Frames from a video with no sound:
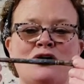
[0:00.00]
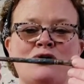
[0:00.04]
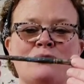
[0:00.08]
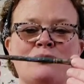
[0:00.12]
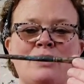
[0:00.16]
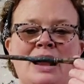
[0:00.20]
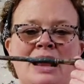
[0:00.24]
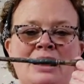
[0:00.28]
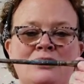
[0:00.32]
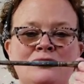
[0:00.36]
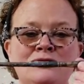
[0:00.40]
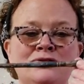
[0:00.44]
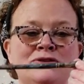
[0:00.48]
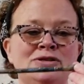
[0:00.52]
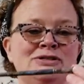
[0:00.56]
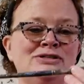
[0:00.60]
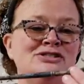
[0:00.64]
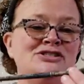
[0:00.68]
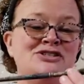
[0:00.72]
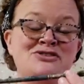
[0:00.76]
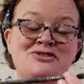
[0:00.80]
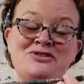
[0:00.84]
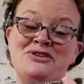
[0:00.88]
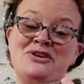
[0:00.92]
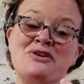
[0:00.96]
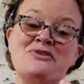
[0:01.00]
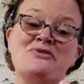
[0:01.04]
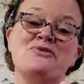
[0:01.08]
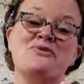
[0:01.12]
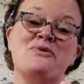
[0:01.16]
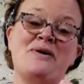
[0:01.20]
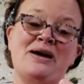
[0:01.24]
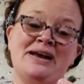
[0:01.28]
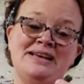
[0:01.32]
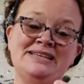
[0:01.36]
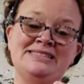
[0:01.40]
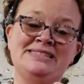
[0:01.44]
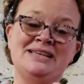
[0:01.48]
around the studio
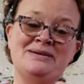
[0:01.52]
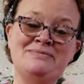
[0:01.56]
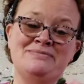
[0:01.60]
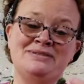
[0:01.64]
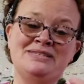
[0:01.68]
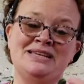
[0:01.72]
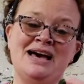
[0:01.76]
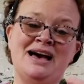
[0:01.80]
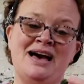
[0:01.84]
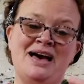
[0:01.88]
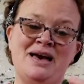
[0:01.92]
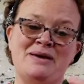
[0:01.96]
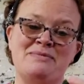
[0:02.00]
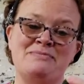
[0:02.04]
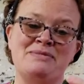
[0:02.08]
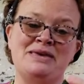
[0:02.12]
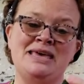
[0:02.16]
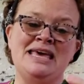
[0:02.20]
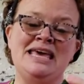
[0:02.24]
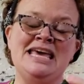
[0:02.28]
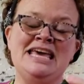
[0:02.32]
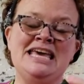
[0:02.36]
quite some time.